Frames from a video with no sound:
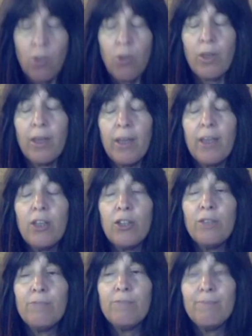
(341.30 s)
Okay,
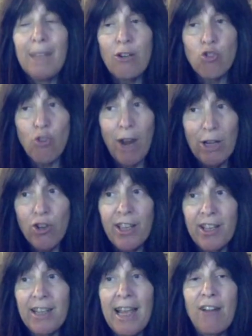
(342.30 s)
good. Now try
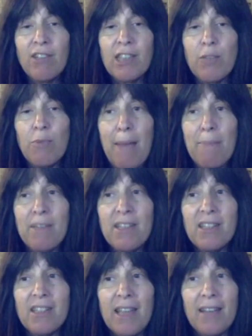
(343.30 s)
turning it down, see what
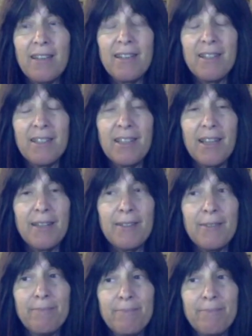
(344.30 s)
happens instead.